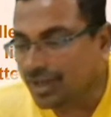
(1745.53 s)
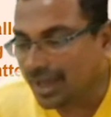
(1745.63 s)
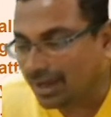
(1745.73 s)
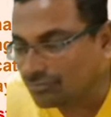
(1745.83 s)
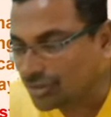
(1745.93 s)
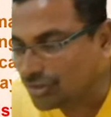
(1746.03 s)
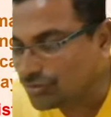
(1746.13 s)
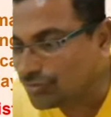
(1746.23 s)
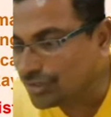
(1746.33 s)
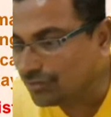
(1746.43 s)
We have the
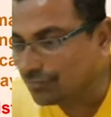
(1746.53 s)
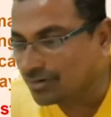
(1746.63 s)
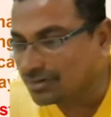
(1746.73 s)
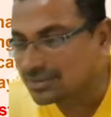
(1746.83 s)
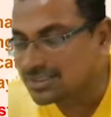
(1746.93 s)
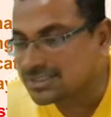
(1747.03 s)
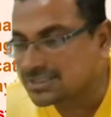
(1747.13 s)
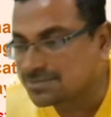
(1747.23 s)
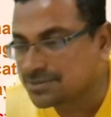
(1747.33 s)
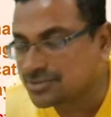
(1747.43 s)
unit for the
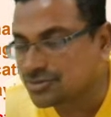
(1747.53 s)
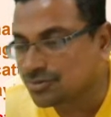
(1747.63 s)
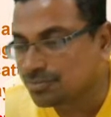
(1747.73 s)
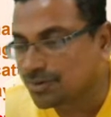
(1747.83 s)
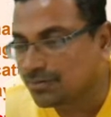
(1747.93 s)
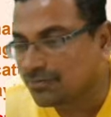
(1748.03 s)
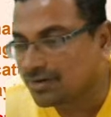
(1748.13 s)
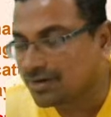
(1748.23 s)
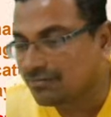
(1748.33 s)
dispersive power,